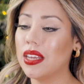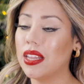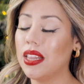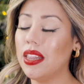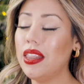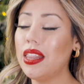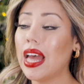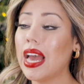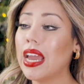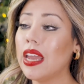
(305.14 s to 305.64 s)

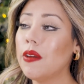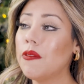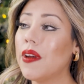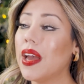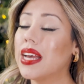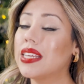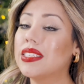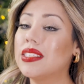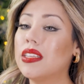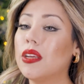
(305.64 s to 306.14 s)
Life
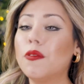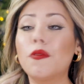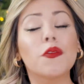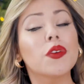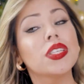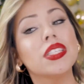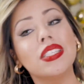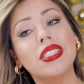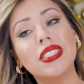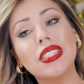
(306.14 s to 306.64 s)
has
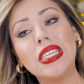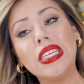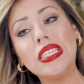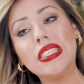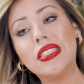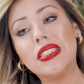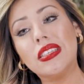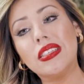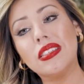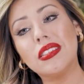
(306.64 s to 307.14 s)
different
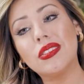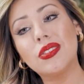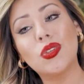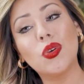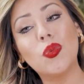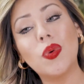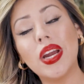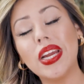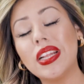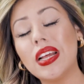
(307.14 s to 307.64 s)
seasons,
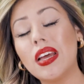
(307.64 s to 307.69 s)
the way